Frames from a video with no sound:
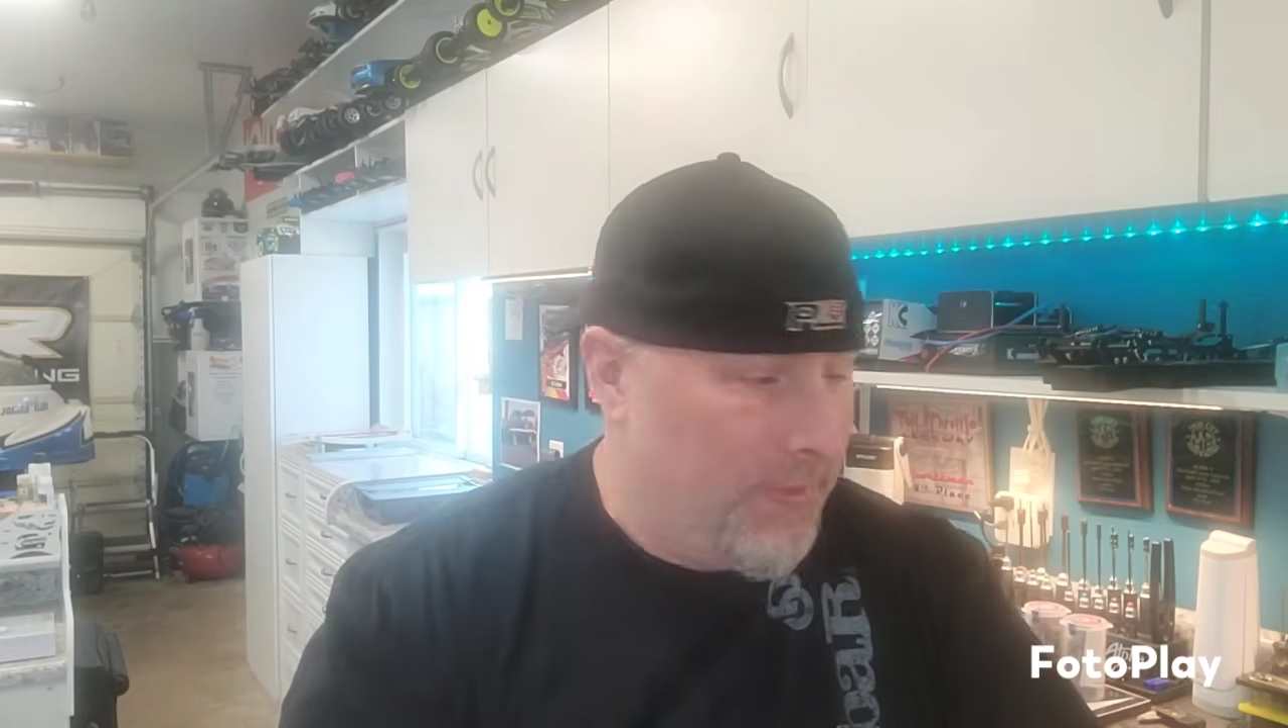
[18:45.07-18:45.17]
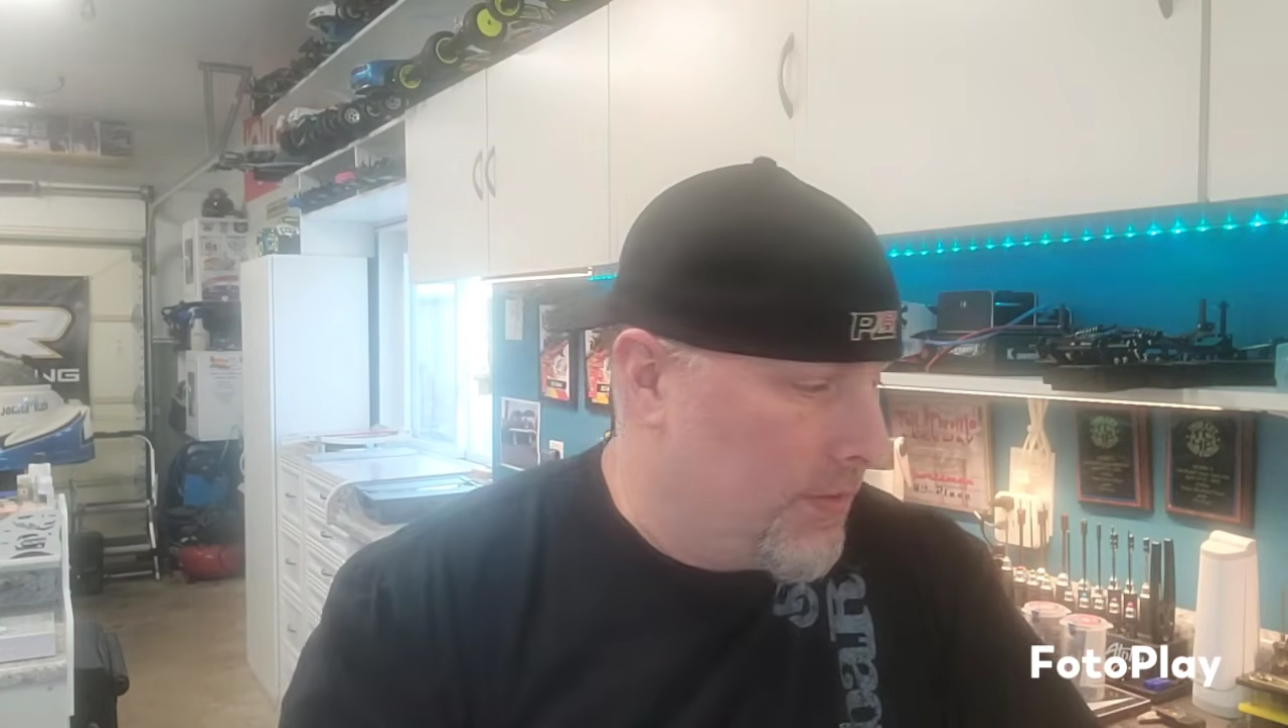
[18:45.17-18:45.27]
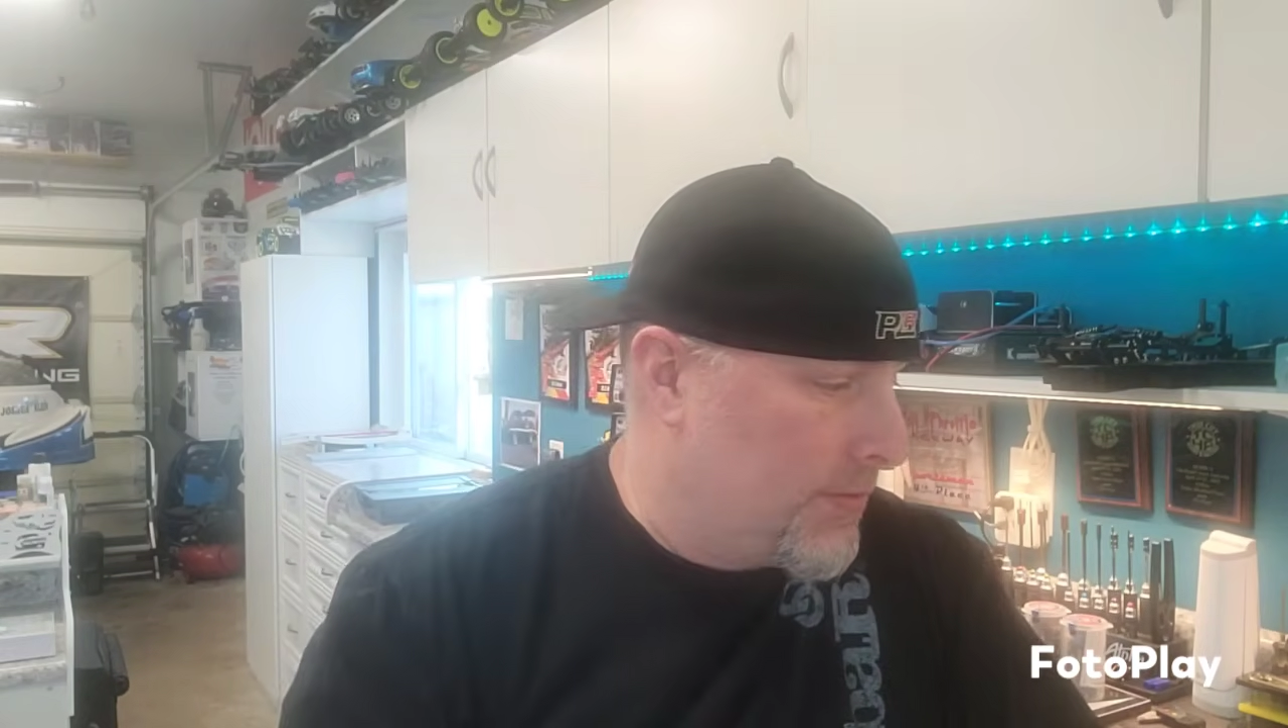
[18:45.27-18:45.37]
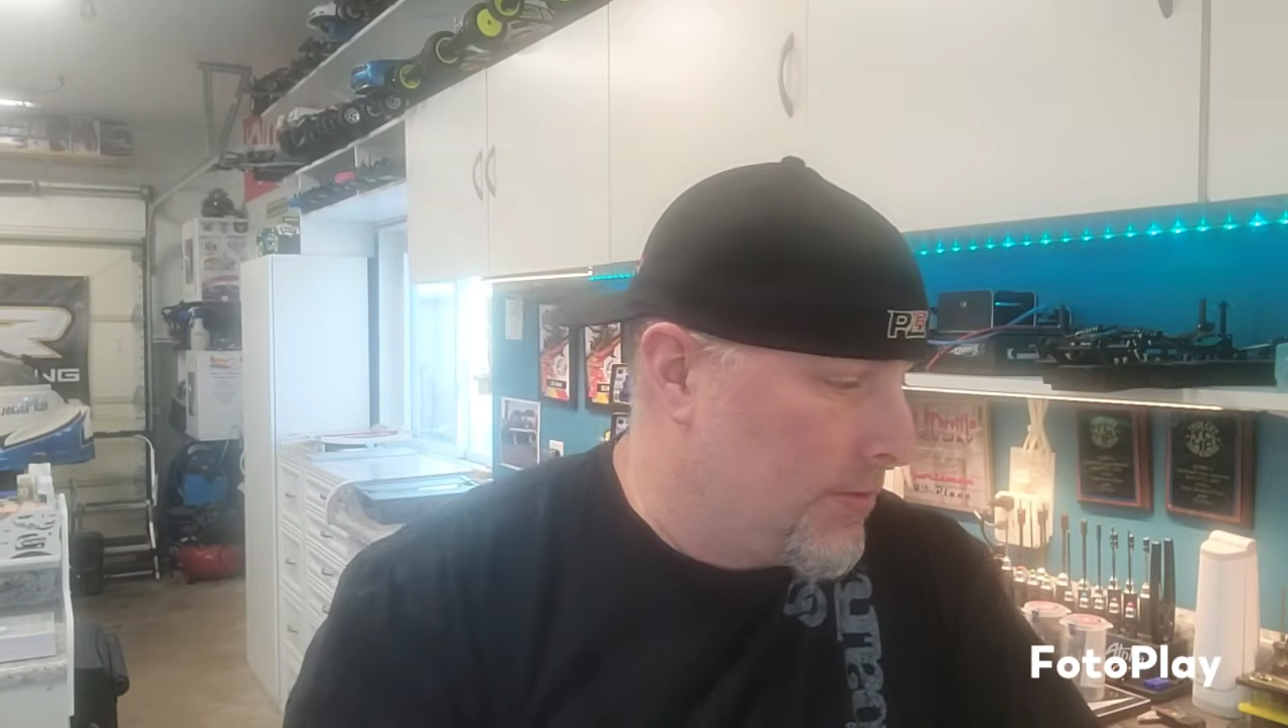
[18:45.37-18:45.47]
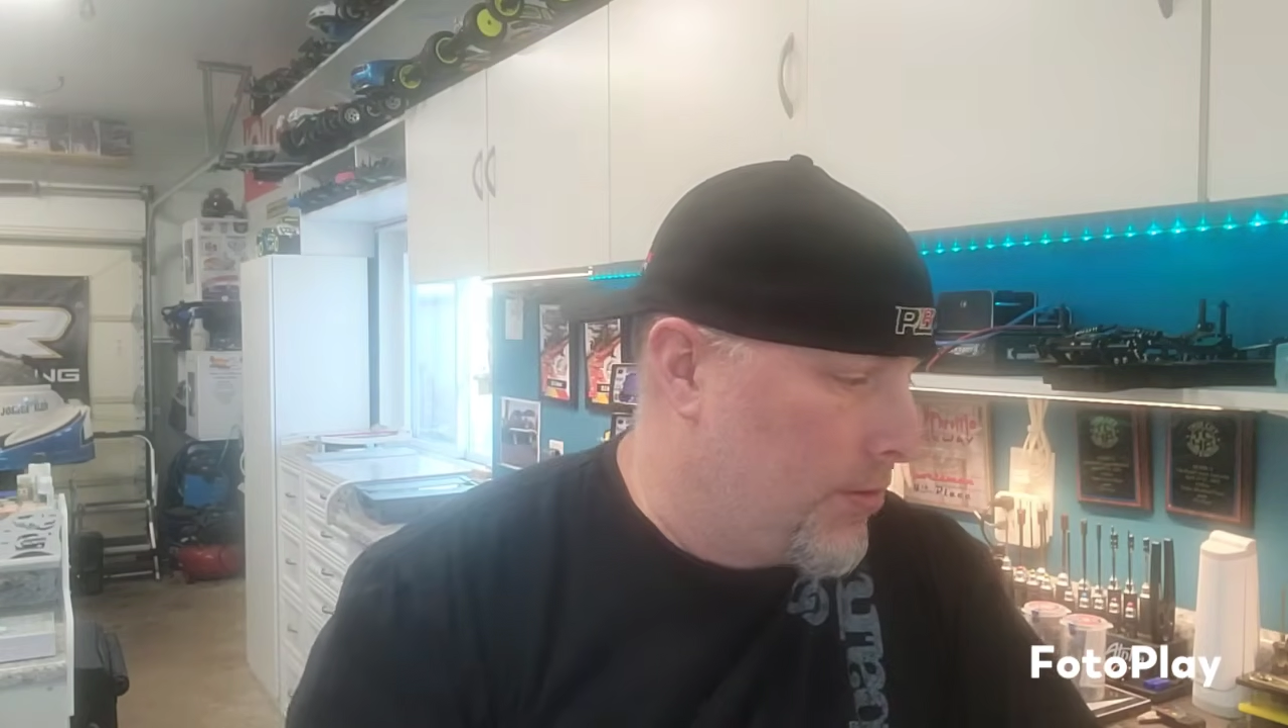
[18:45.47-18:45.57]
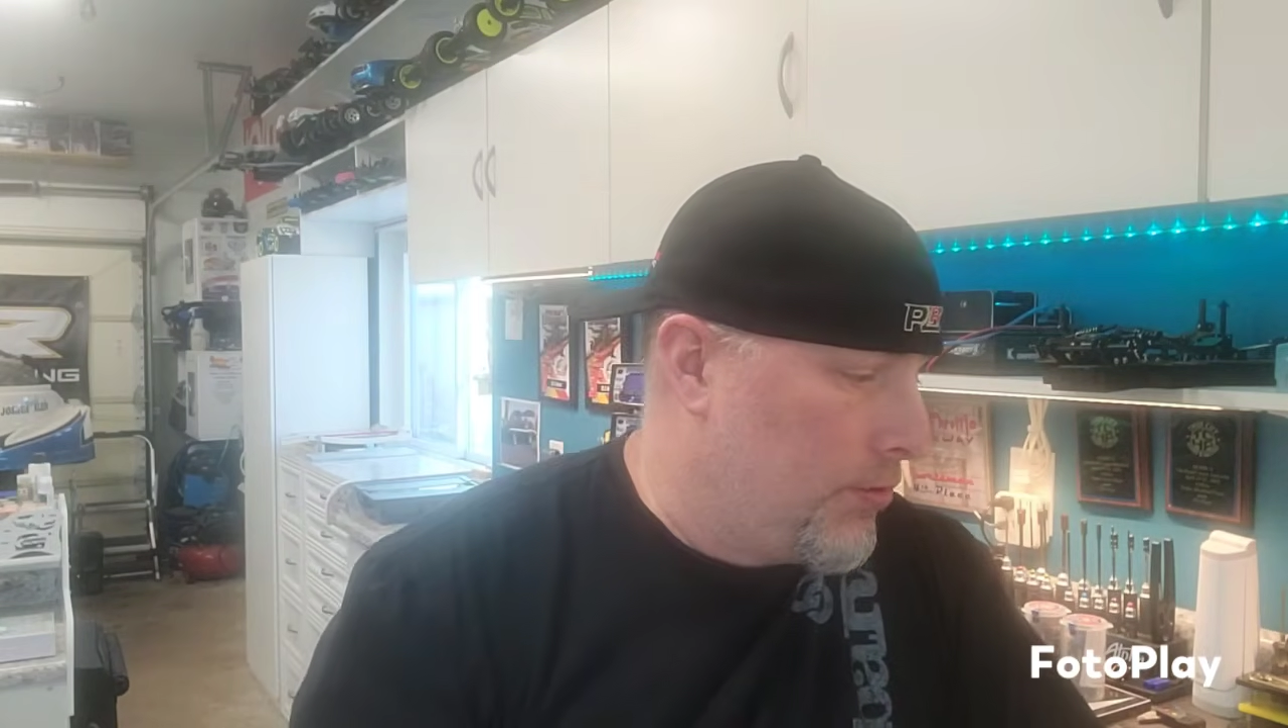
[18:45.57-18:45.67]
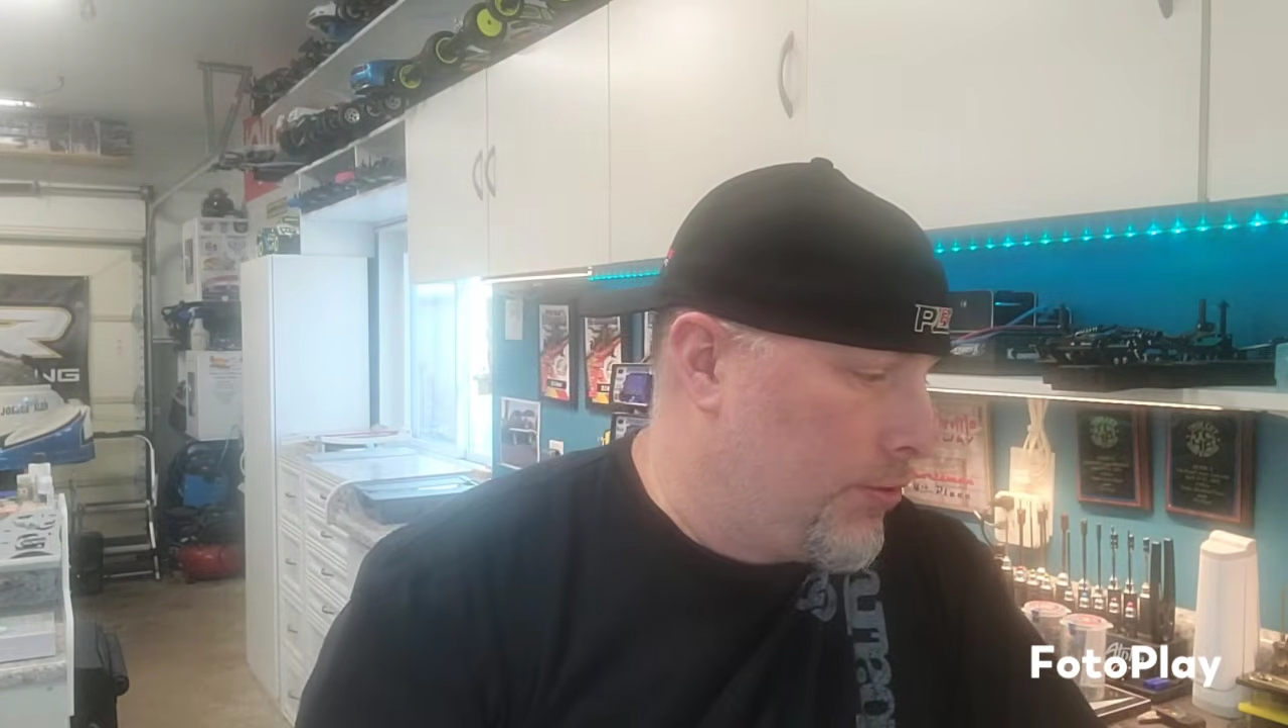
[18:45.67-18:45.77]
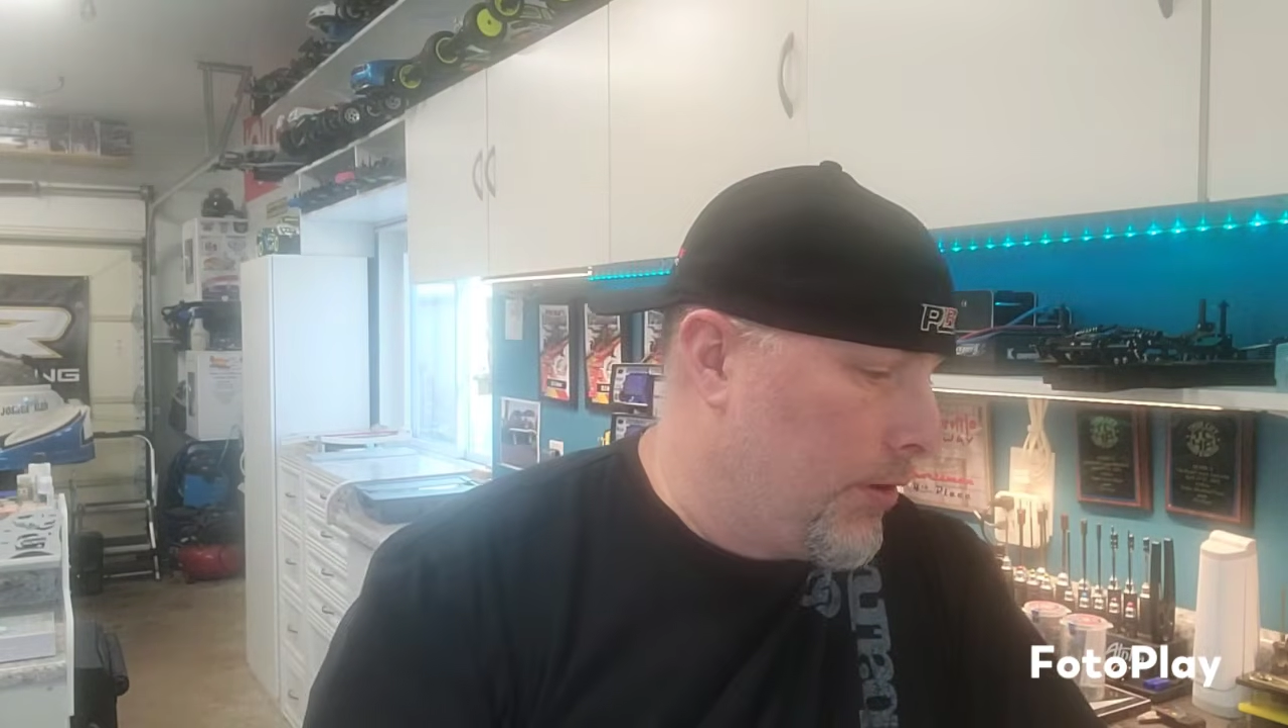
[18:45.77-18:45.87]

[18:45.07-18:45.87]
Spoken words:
this is a good